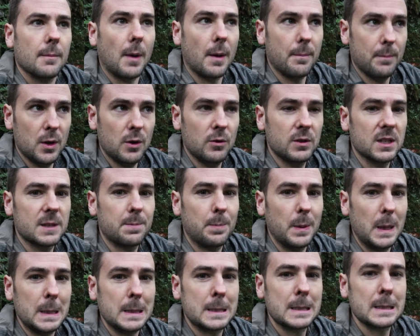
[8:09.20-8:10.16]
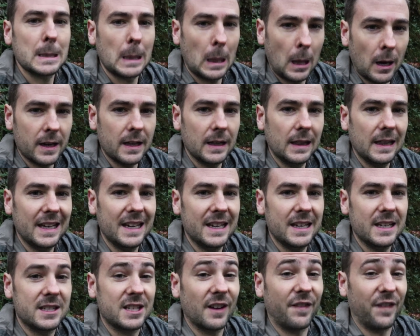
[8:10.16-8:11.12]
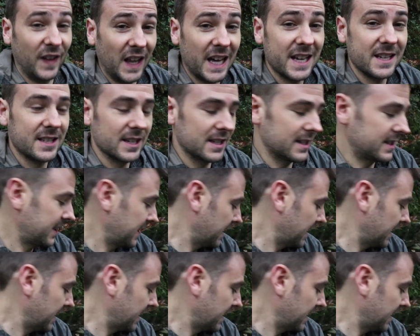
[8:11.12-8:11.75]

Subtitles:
My mood has been slightly deflated.